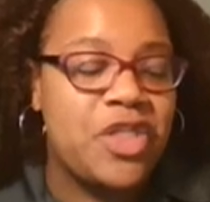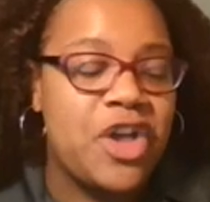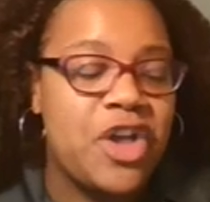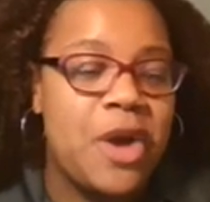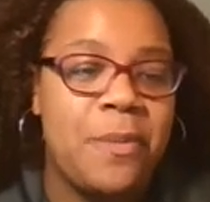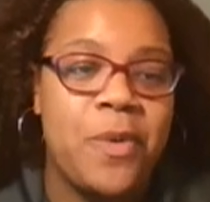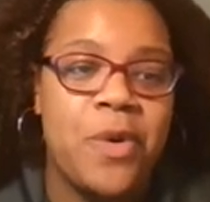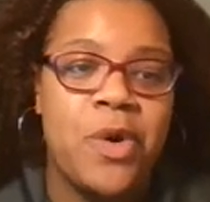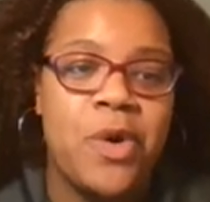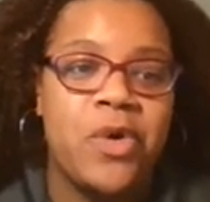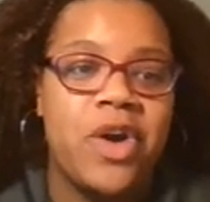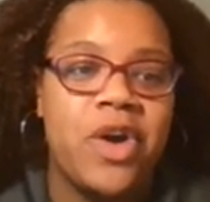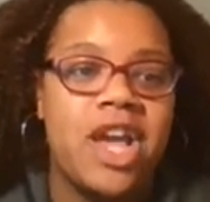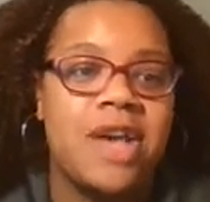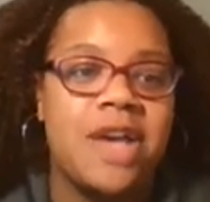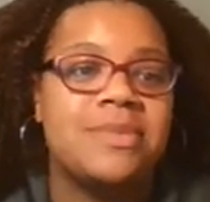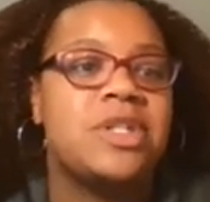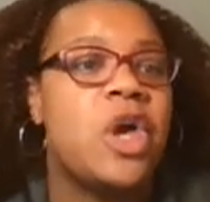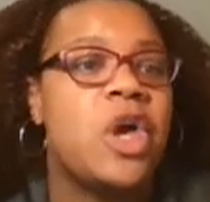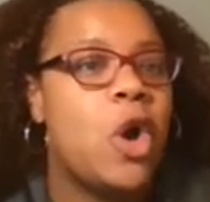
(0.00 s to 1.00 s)
with our
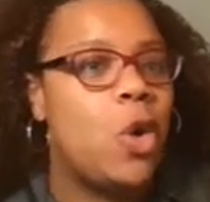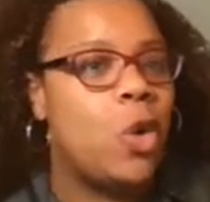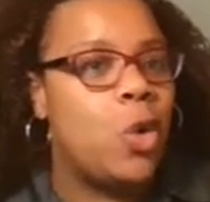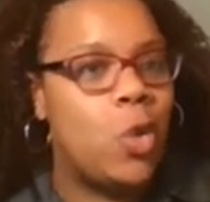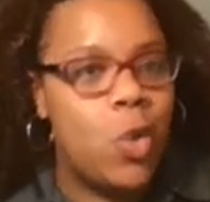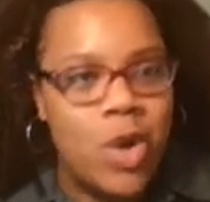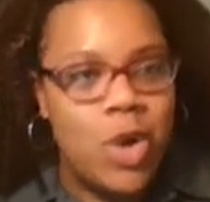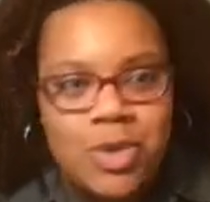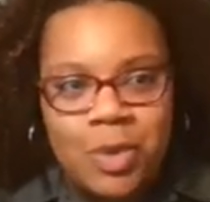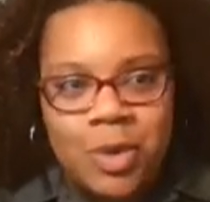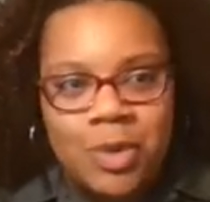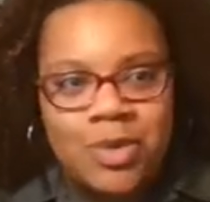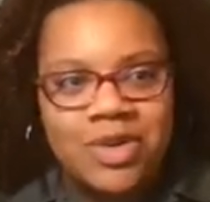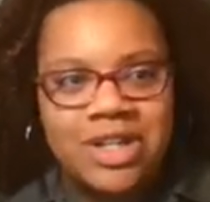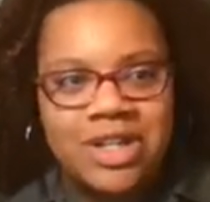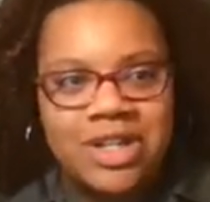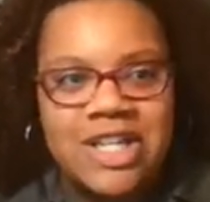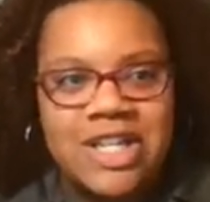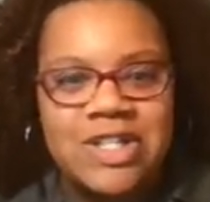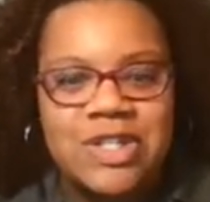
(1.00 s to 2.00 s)
programs, when we
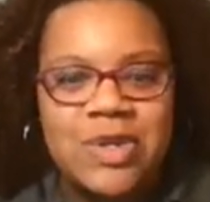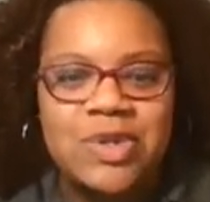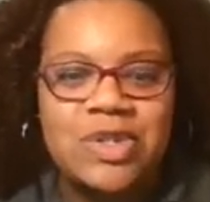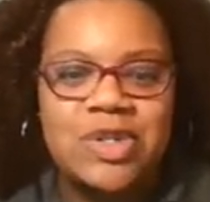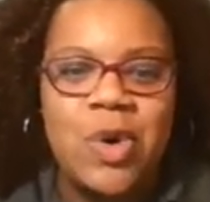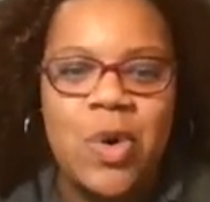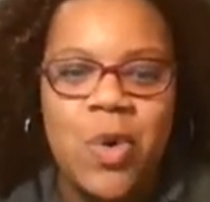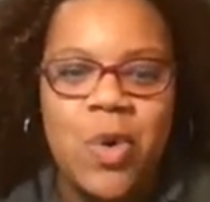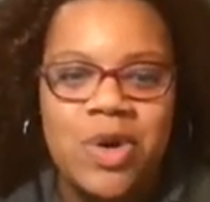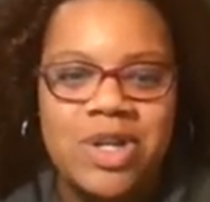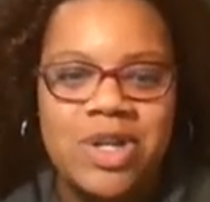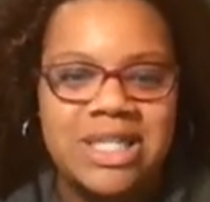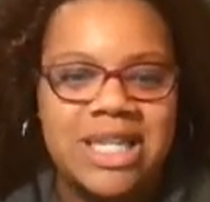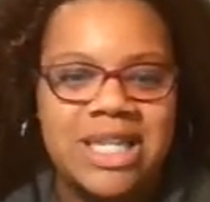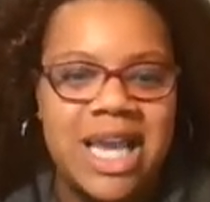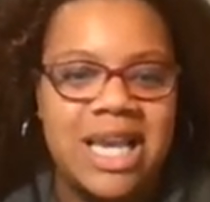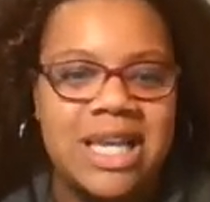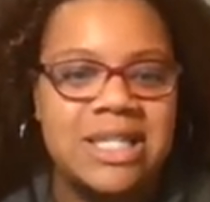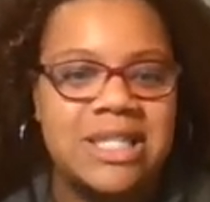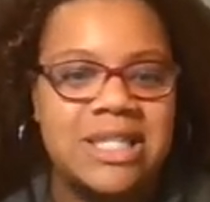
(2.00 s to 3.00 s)
release those course
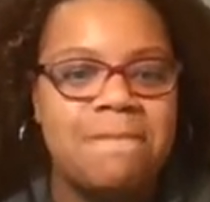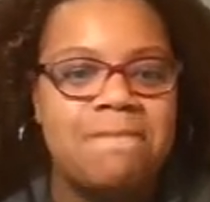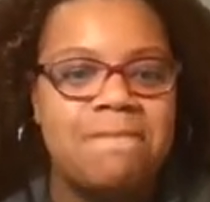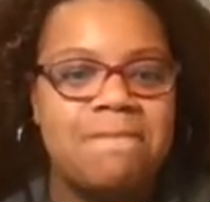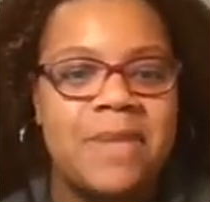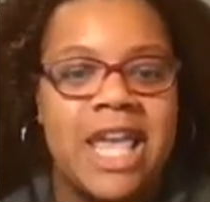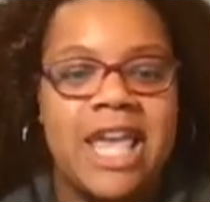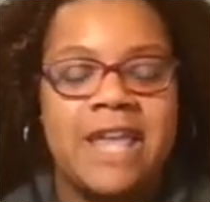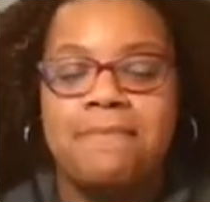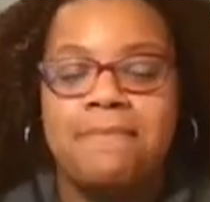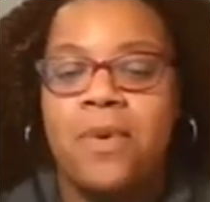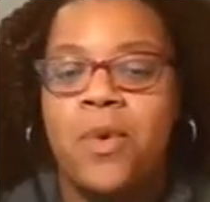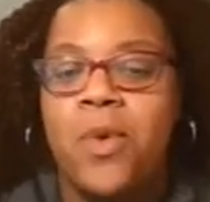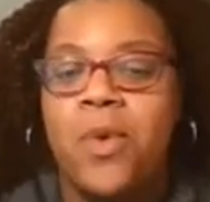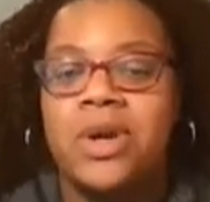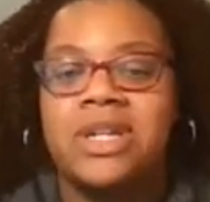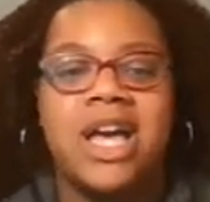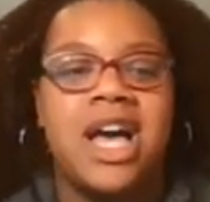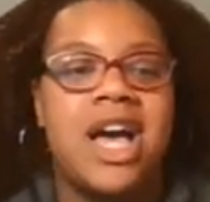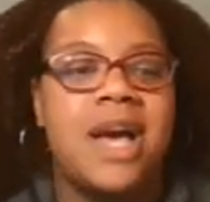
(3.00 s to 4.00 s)
dates,
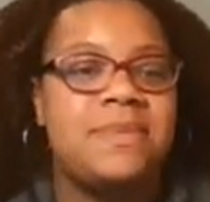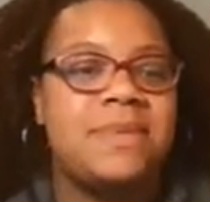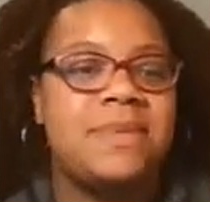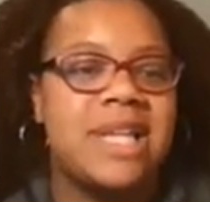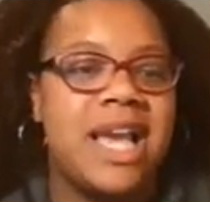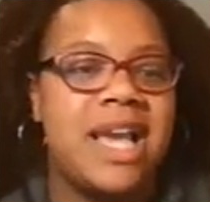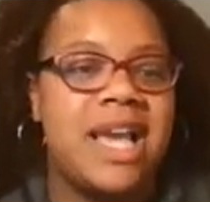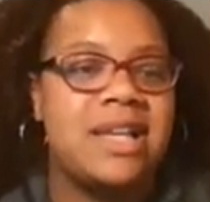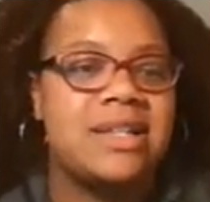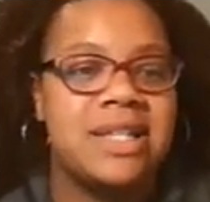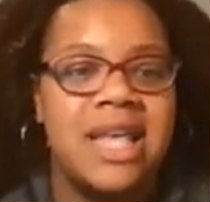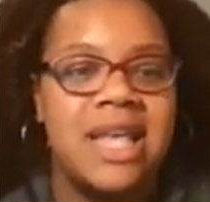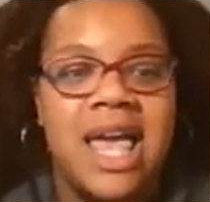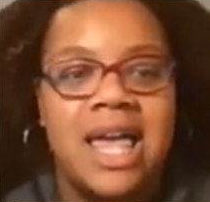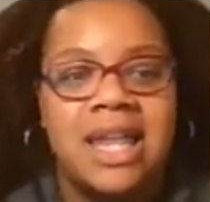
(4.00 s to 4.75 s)
important updates.